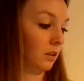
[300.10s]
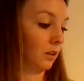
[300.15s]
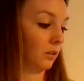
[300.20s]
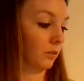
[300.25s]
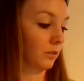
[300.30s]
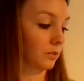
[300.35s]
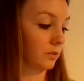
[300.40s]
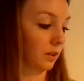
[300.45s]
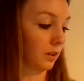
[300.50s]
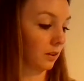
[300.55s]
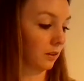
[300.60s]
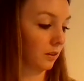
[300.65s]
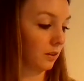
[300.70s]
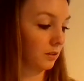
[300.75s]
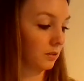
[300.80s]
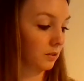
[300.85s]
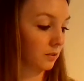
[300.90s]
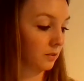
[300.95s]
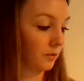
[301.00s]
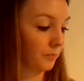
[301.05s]
Looks like
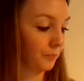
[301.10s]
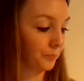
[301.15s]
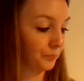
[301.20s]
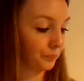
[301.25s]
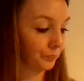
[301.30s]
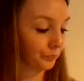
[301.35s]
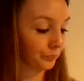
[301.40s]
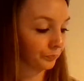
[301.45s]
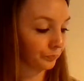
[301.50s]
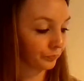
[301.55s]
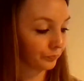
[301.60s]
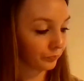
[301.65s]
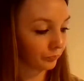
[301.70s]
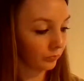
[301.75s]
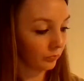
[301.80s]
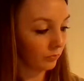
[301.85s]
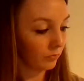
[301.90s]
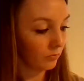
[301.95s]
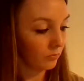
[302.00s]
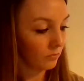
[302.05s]
this.
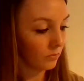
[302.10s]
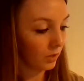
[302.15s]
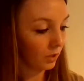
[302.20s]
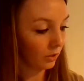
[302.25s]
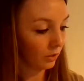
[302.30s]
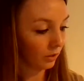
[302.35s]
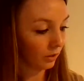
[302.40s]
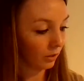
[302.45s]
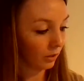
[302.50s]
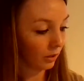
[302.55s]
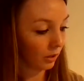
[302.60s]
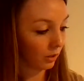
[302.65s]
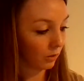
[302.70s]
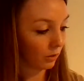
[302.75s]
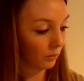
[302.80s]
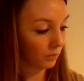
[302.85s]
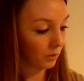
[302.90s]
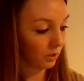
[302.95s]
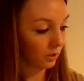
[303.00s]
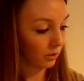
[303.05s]
You're going to go
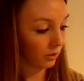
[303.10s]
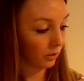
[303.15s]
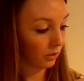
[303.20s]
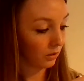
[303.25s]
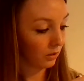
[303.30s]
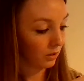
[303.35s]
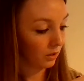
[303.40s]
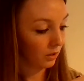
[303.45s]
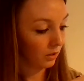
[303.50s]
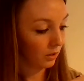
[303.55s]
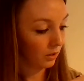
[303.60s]
up here